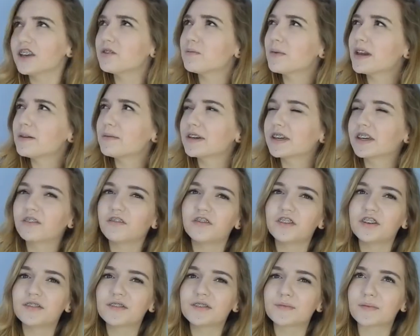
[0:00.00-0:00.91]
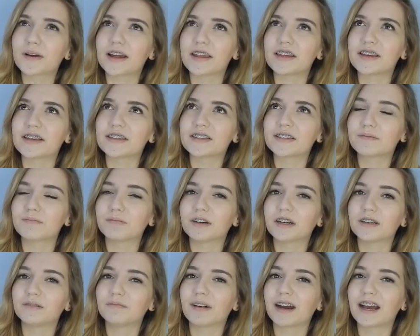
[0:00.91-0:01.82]
you may be confused by this,
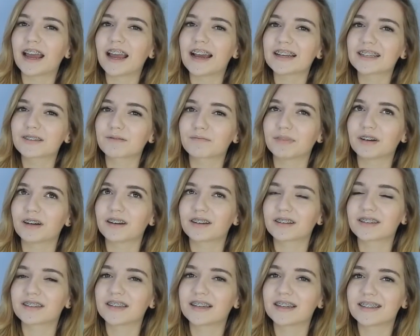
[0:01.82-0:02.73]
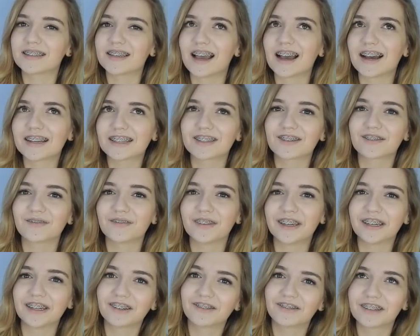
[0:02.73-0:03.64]
but my ask box says, ask
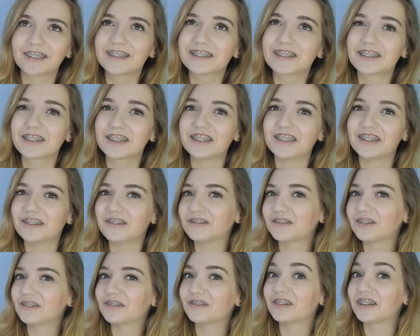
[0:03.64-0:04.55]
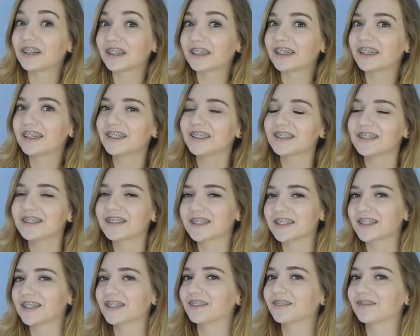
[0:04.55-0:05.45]
me a question, you little nugget.
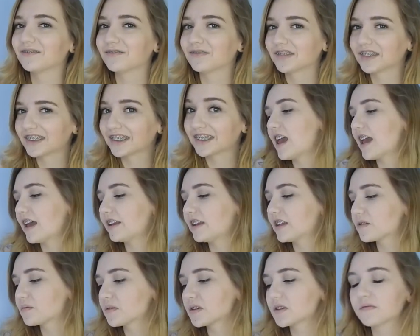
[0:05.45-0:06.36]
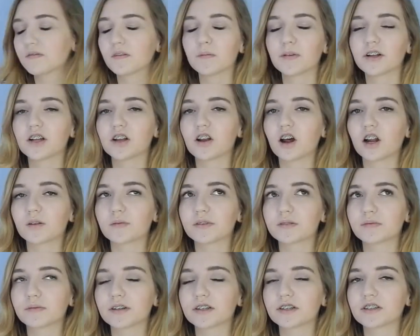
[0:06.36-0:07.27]
So. And this was from an
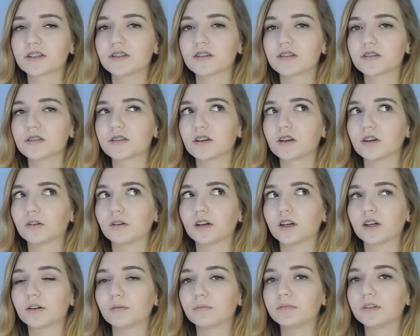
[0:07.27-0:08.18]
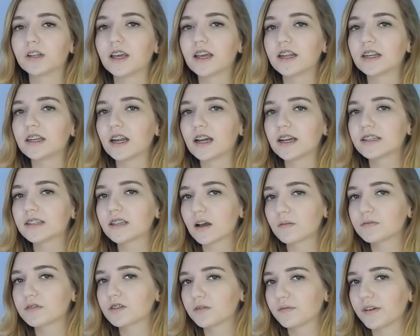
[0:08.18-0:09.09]
anonymous person, so nice
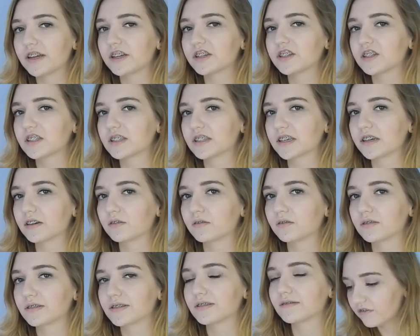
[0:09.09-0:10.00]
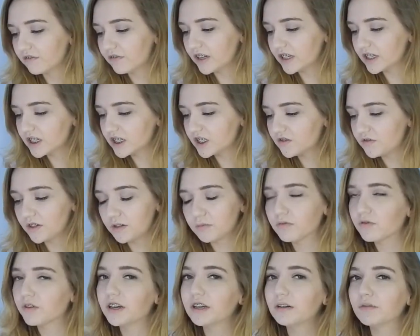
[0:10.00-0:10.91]
observation skills. Vintage
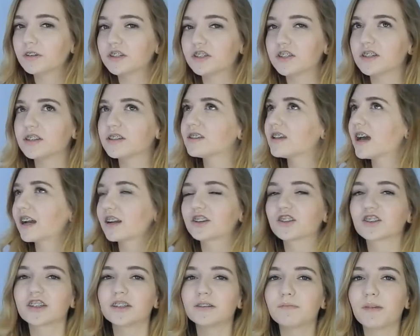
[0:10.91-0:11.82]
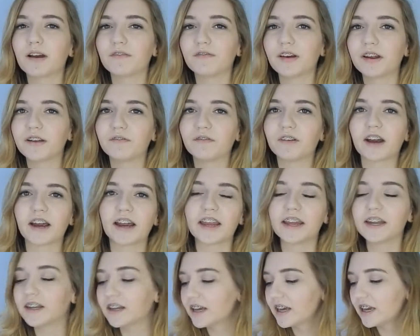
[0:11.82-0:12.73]
Viewpoint, which is actually my friend
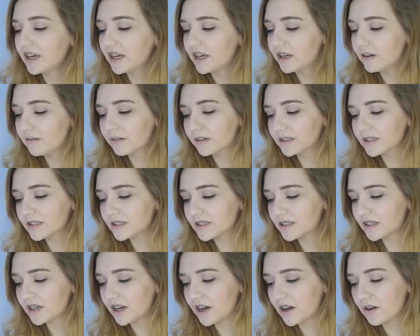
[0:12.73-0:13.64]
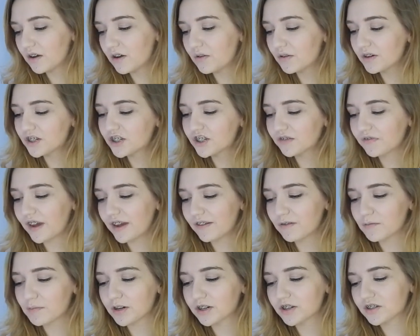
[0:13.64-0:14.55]
Ryan, he wants to know, who is your
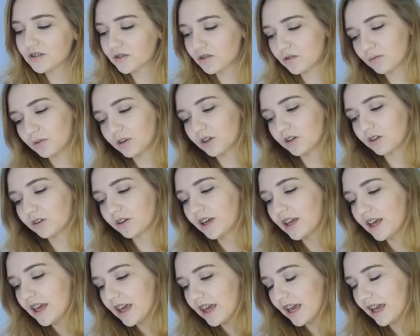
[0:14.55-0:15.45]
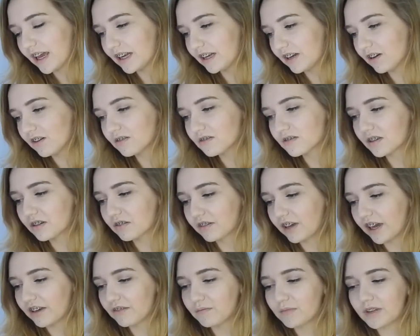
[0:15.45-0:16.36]
favorite person in the world? And he also
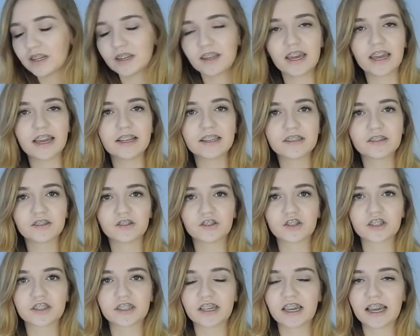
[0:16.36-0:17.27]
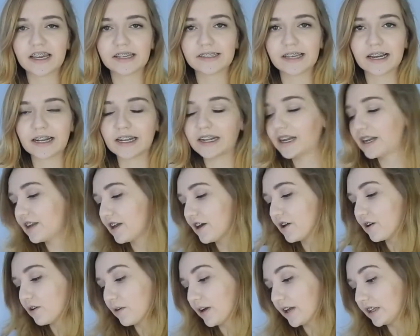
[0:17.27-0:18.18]
gave me the answer, just in case I didn't
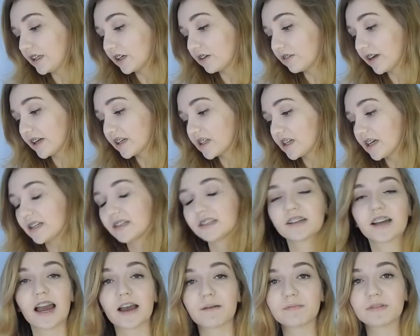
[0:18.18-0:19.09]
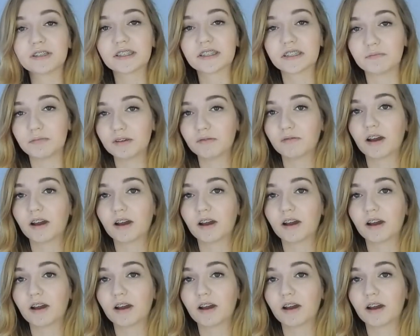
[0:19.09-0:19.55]
know, and the correct answer happens to be